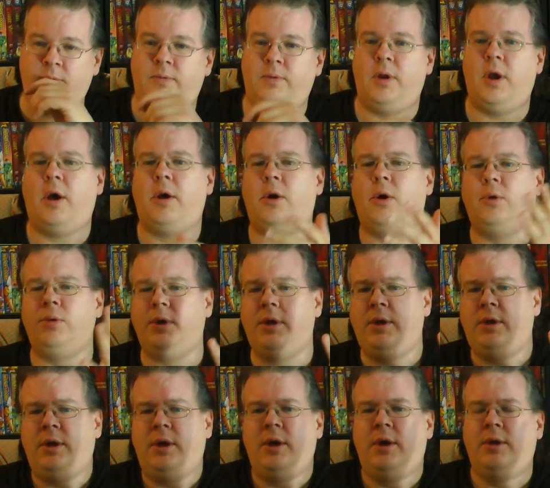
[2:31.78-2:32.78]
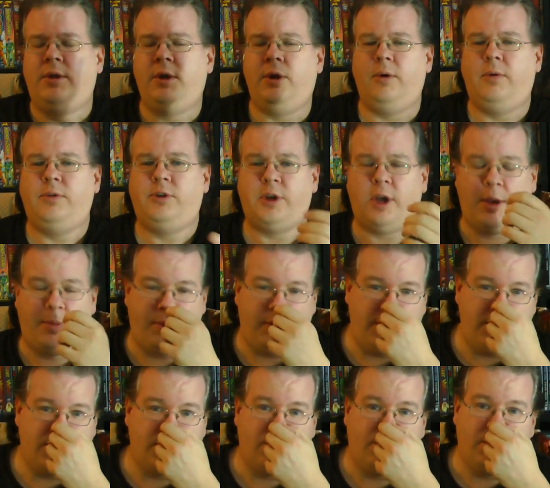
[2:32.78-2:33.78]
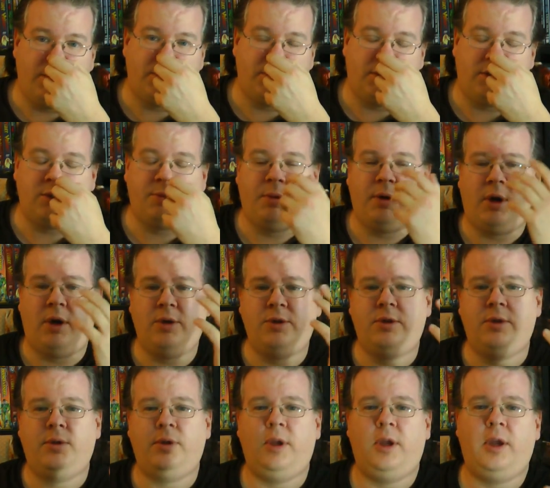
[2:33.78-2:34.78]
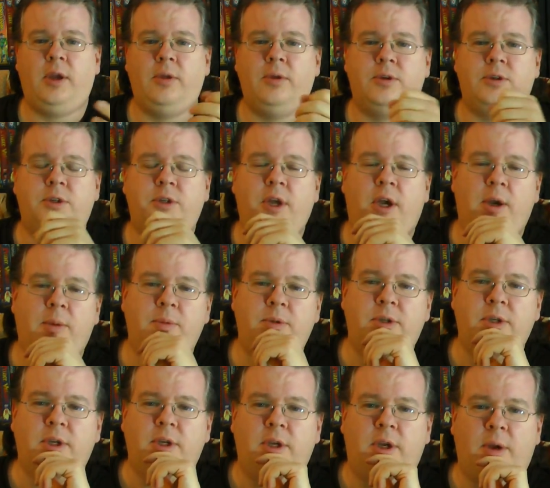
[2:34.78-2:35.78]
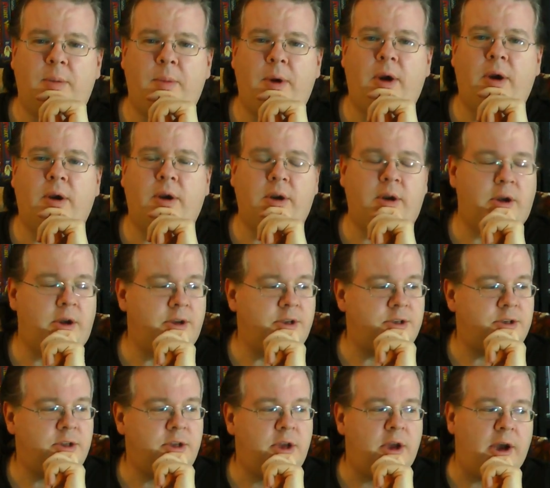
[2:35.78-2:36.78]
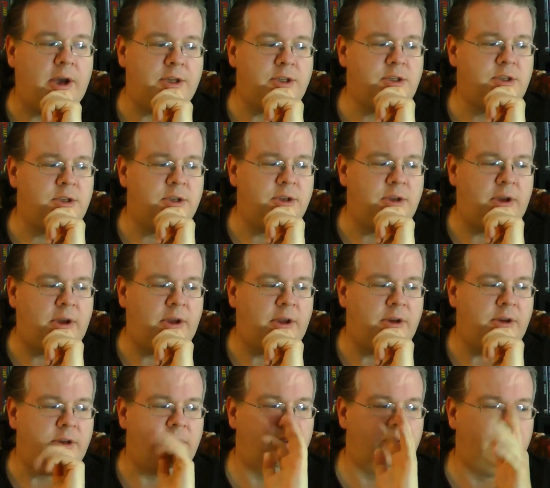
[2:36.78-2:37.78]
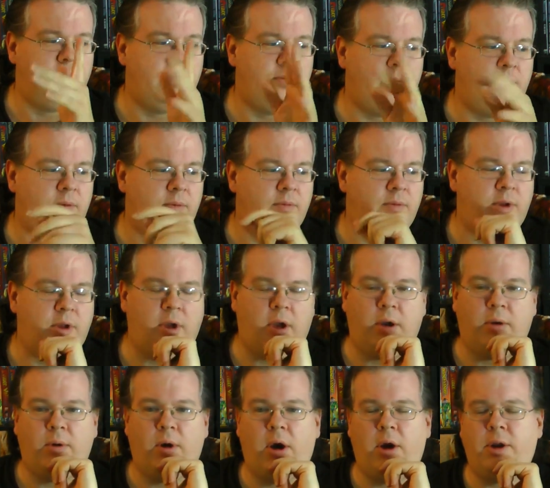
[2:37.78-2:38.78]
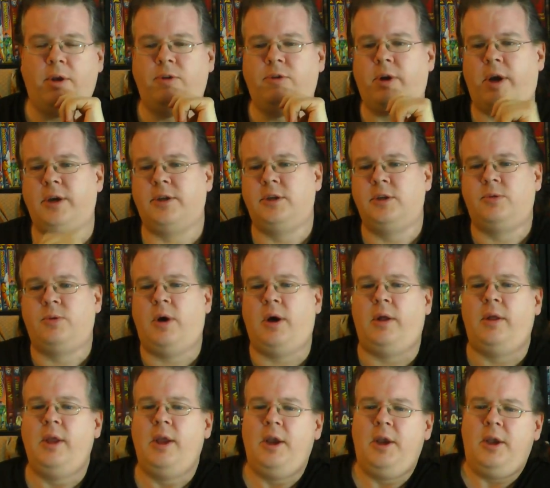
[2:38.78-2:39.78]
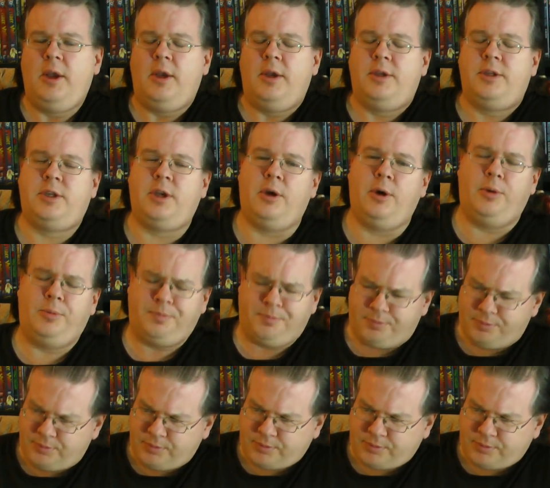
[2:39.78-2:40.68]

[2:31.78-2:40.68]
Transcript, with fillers: not only the Japanese originals but also the English dubbed Americanized cuts and uh, audio tracks as well. So